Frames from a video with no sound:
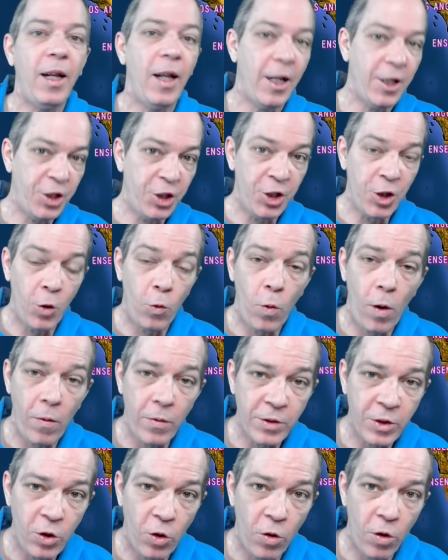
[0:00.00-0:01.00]
Let you know what
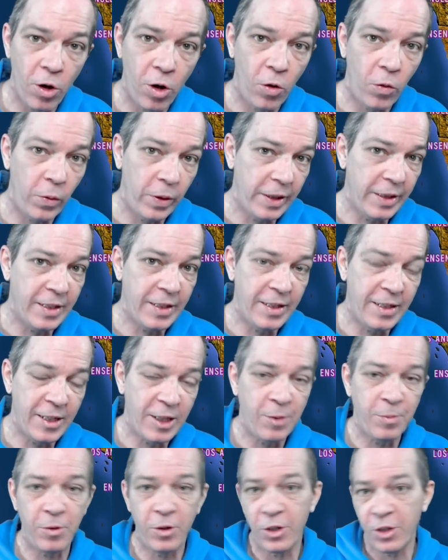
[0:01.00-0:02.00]
was going on with this system.